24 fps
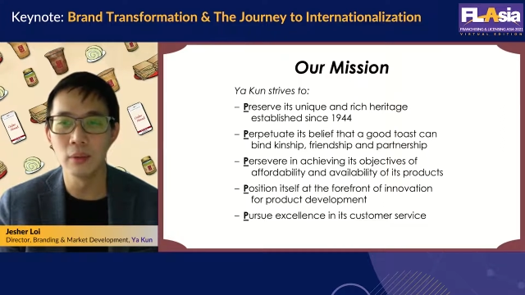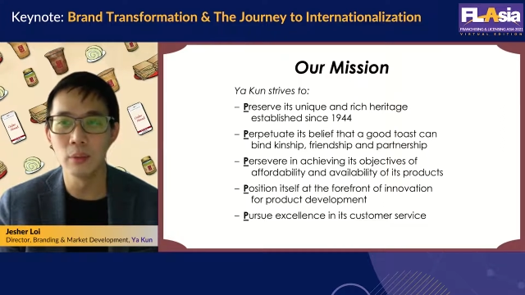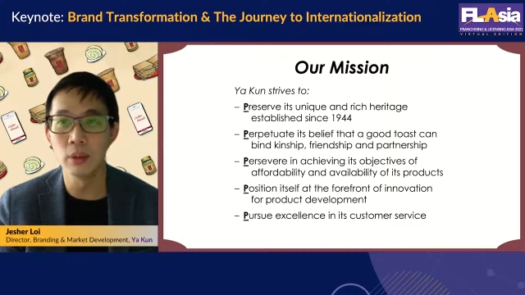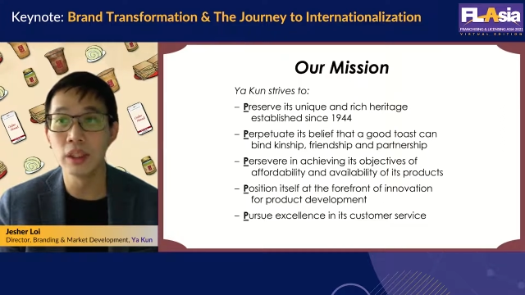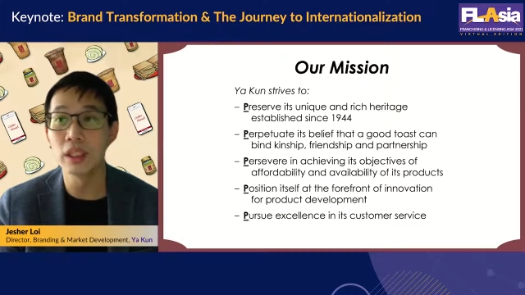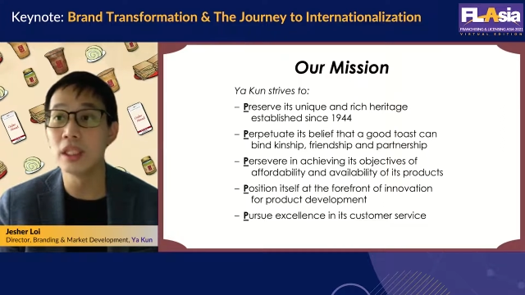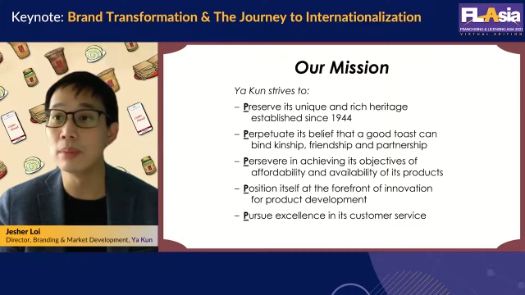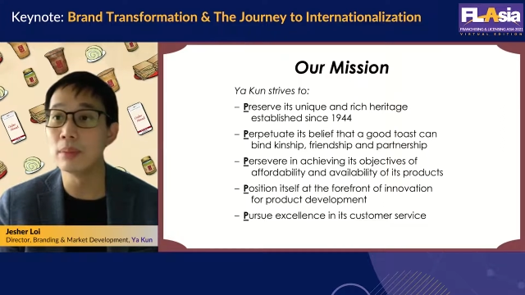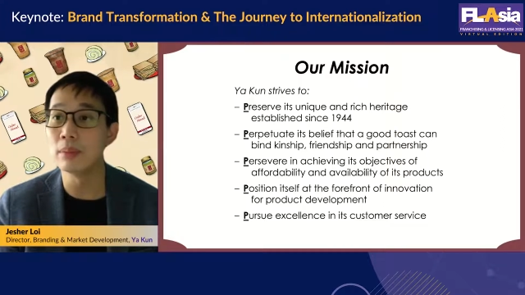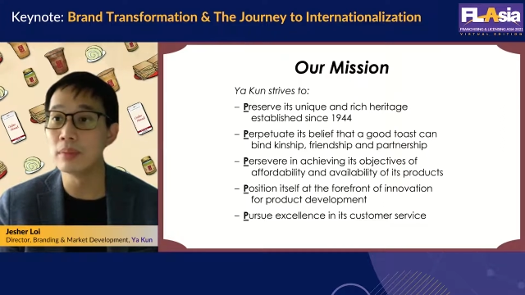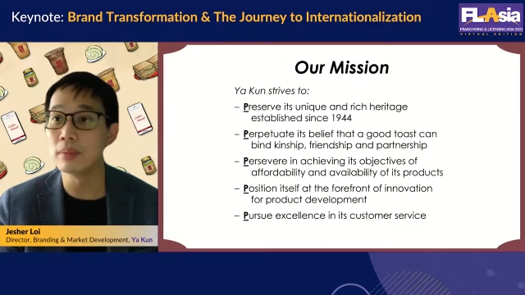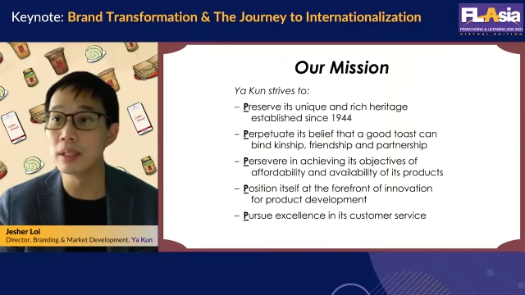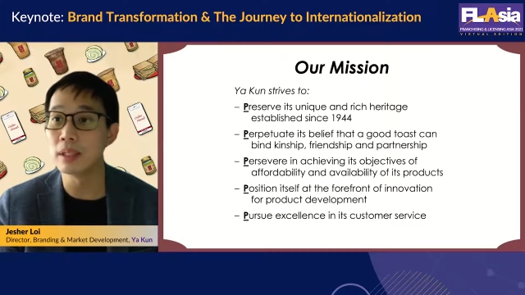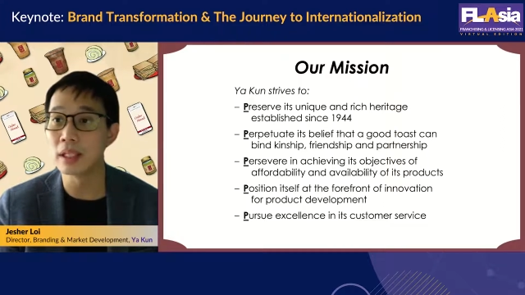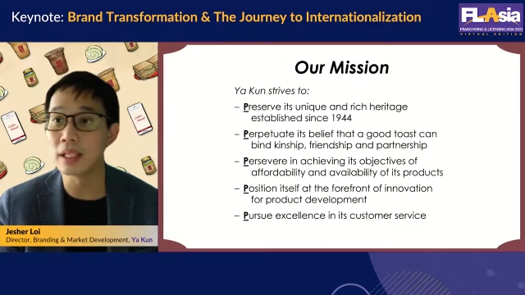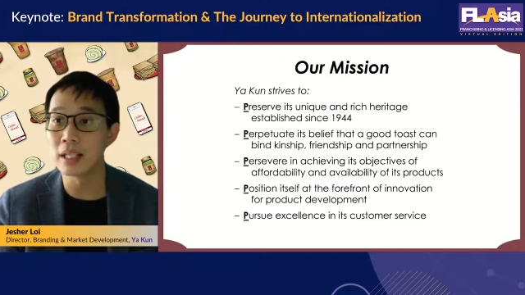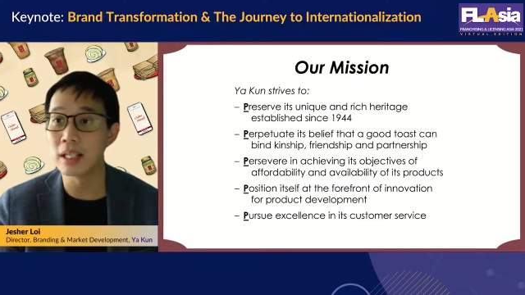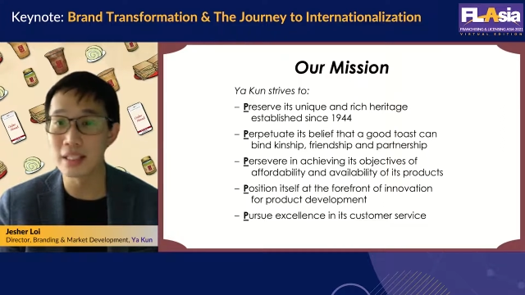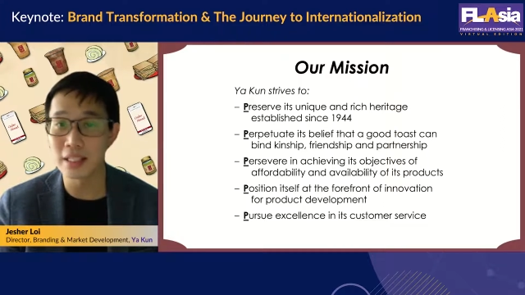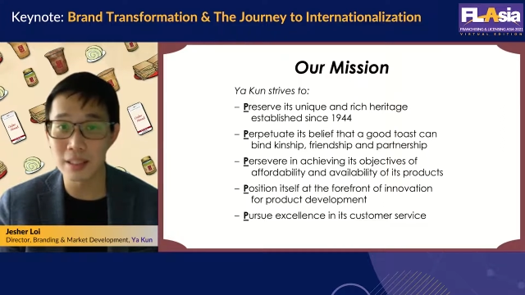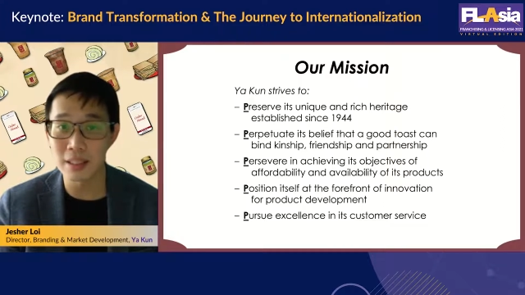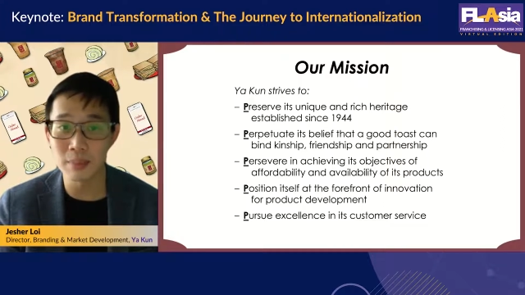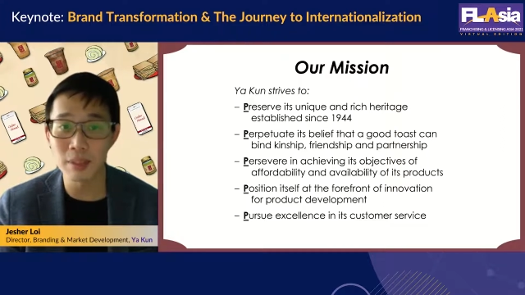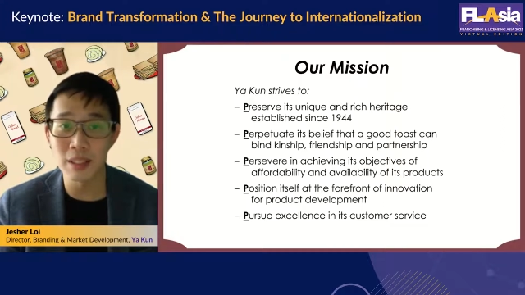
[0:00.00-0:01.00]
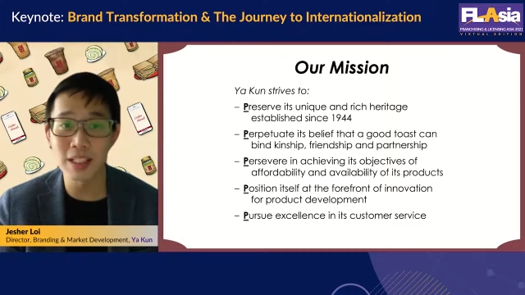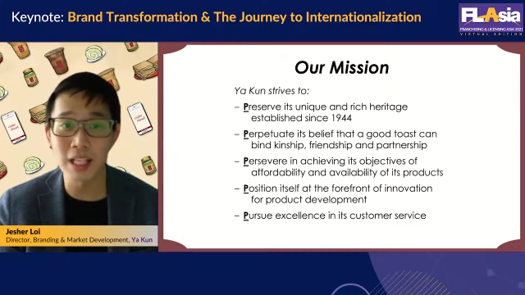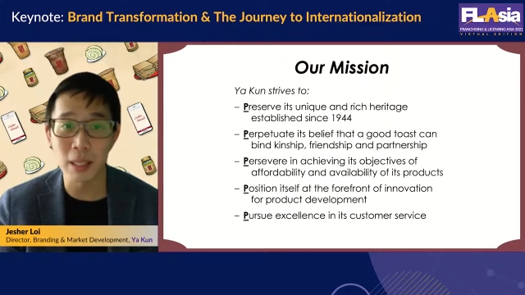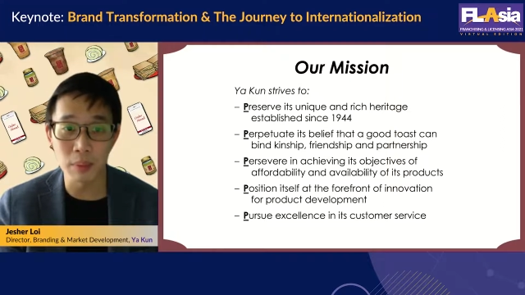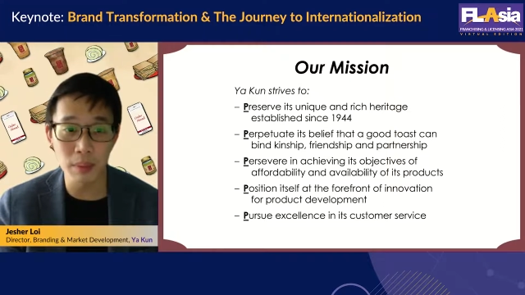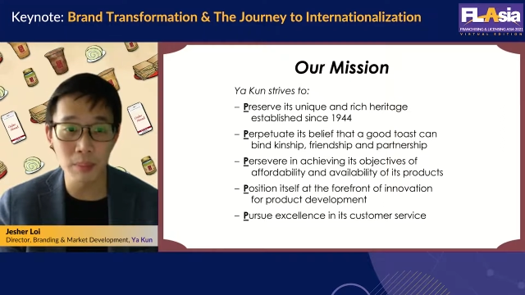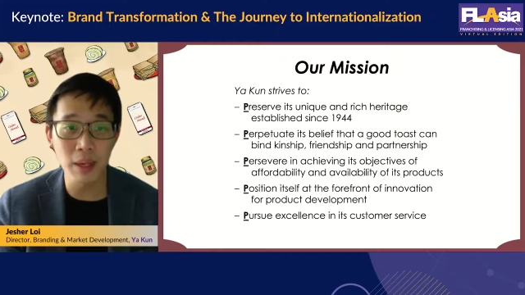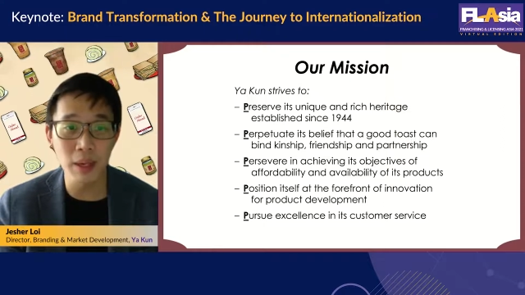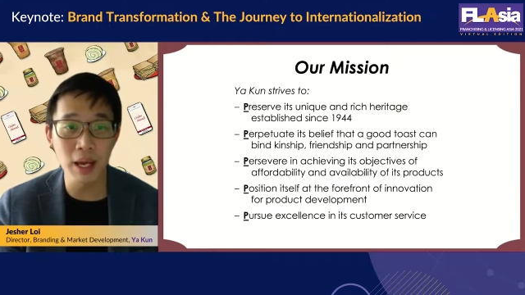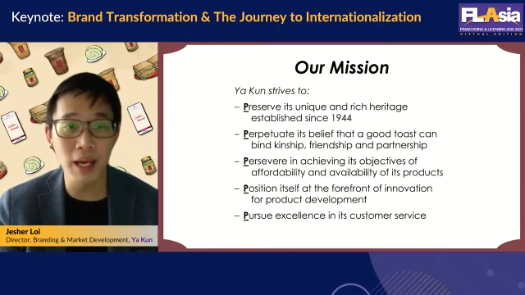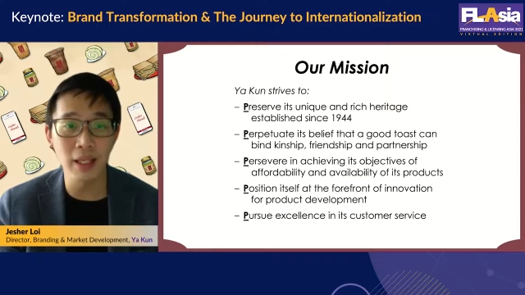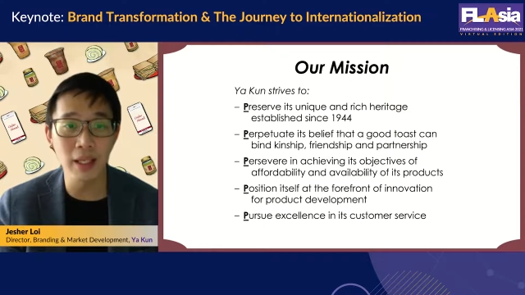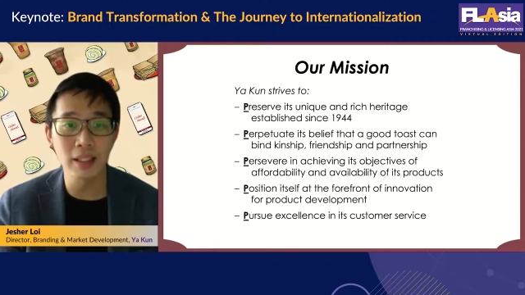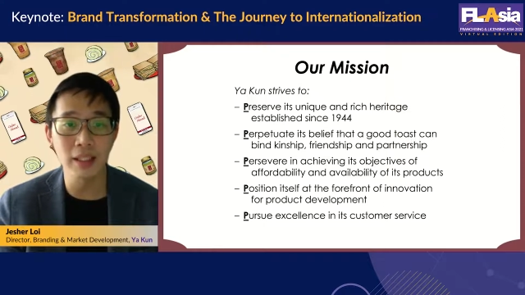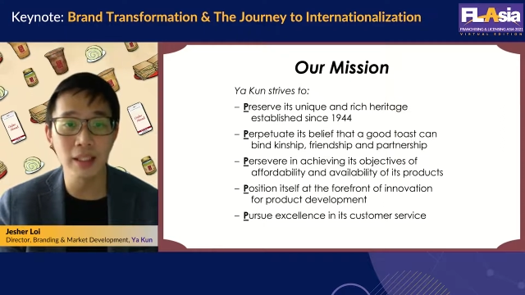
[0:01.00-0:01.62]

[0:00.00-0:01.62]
keep the customers coming back,